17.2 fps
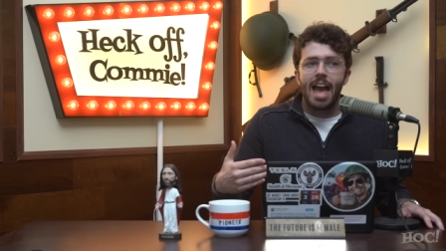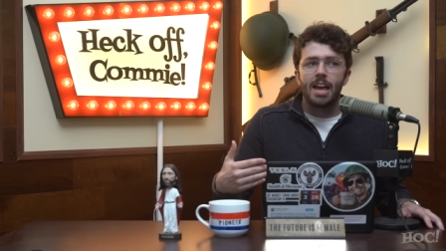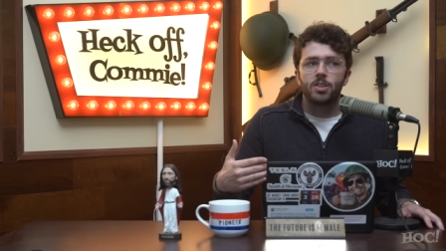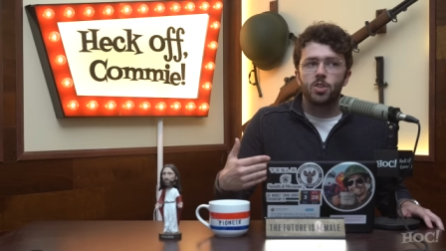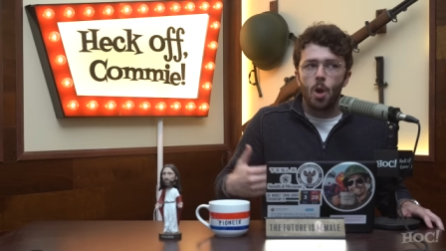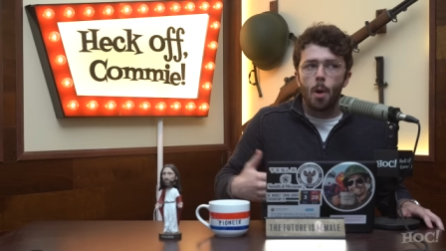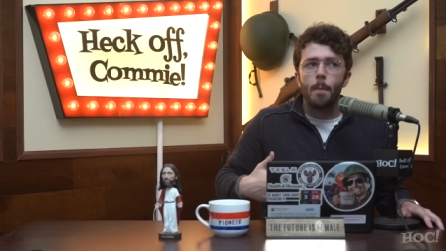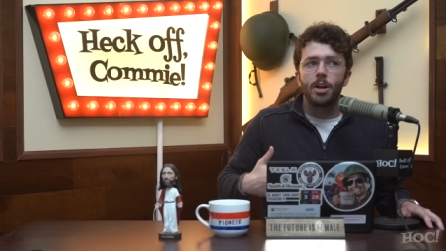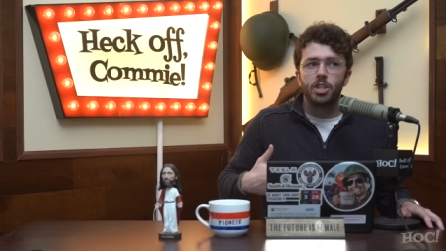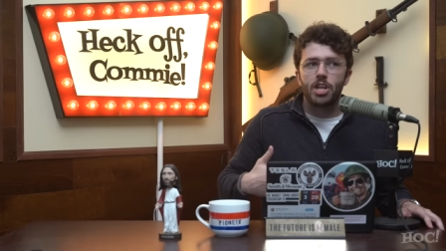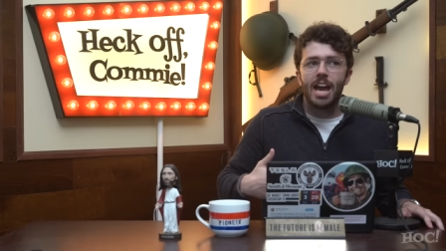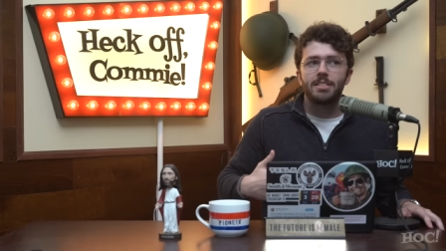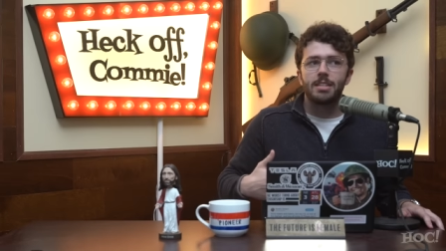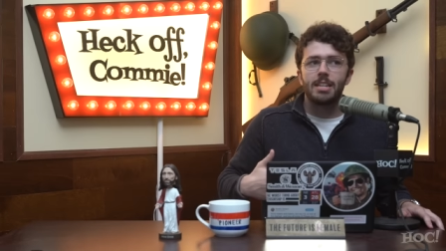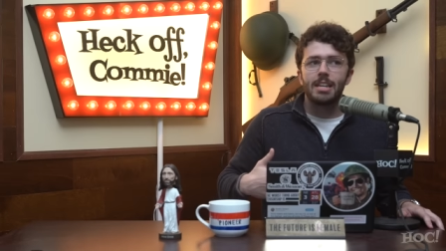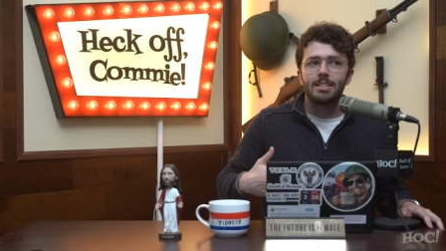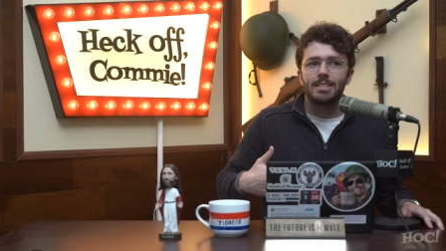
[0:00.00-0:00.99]
so much
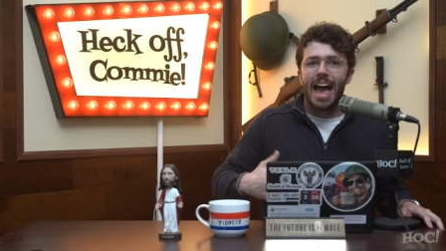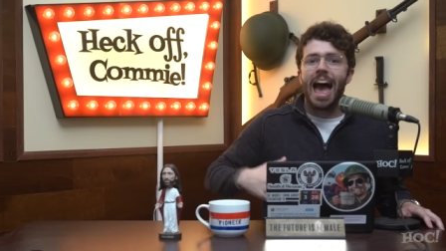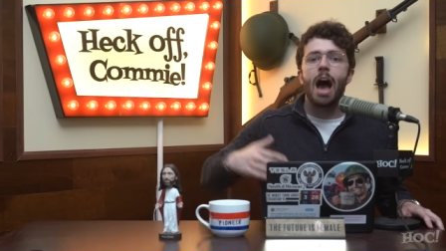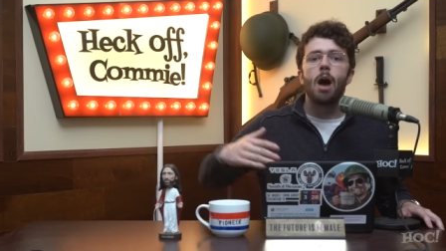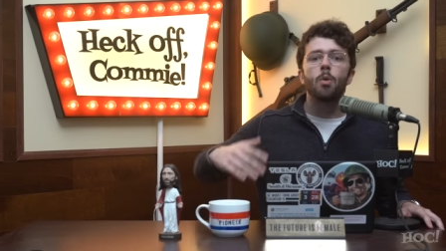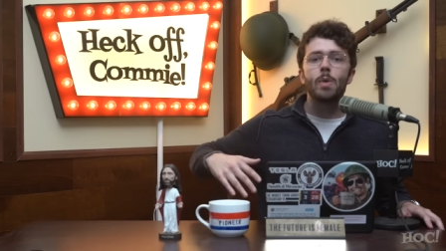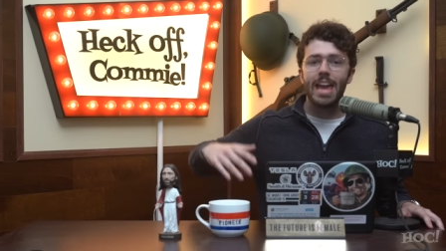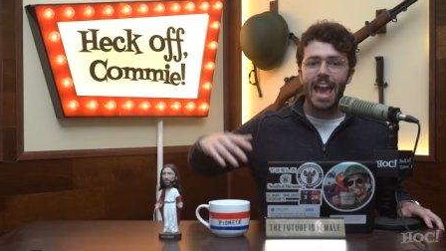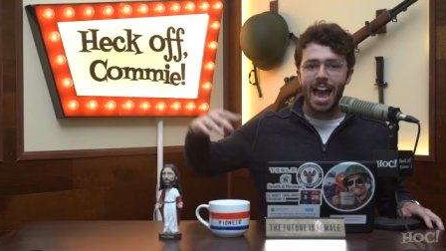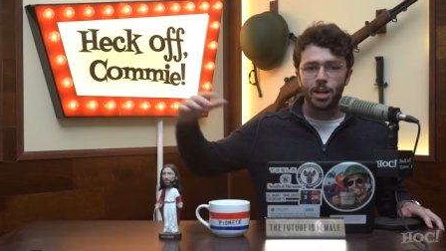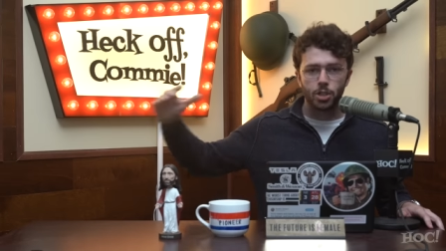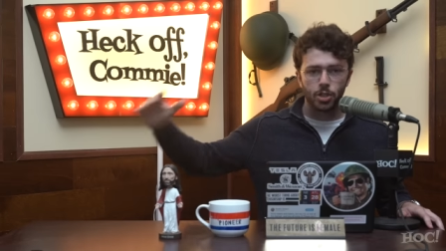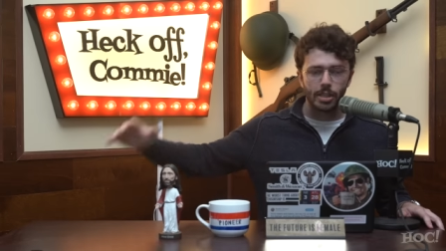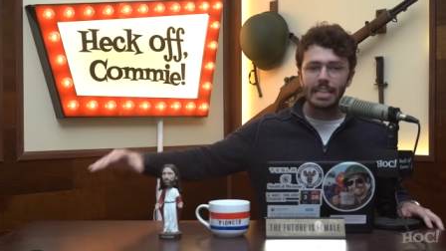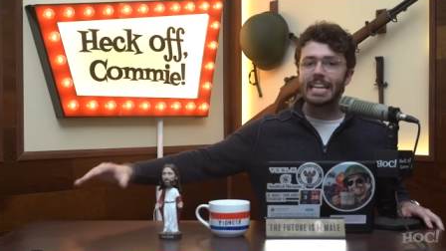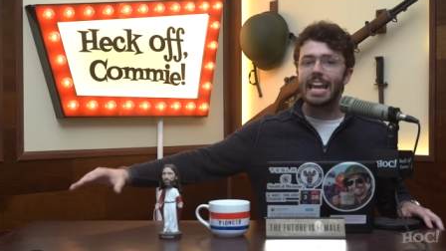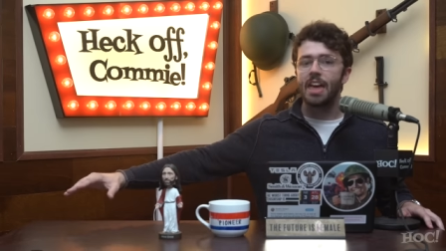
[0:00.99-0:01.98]
as it is how we
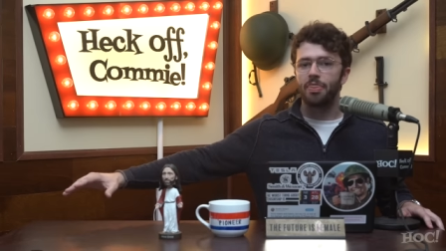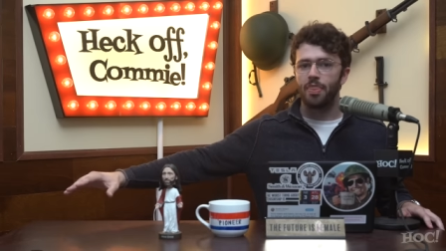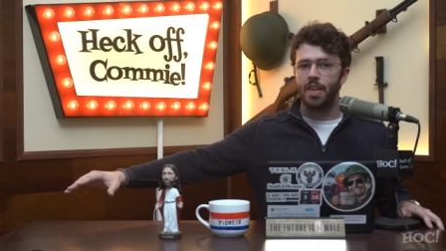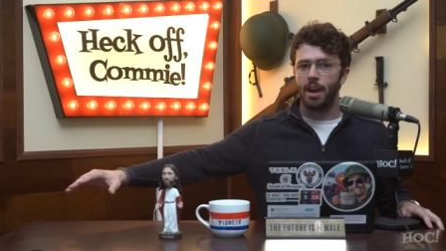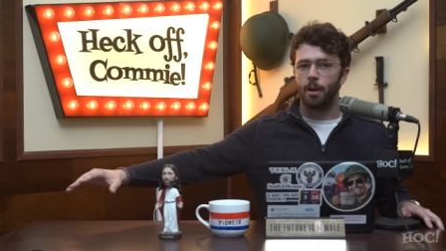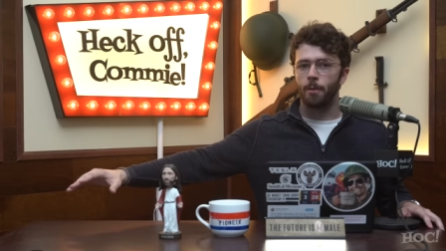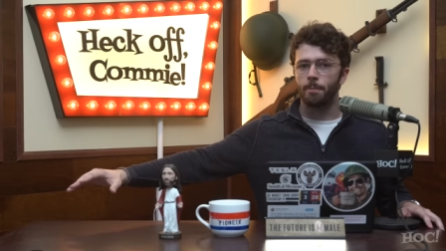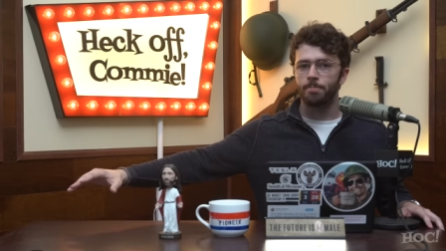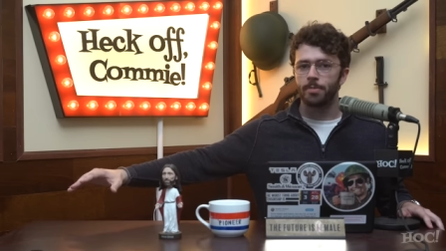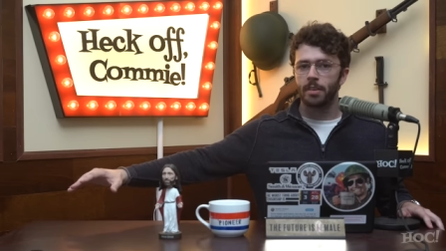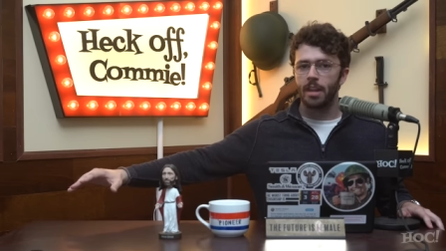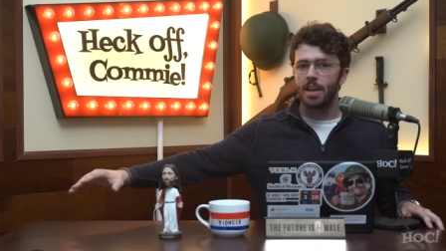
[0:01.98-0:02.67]
actually get there.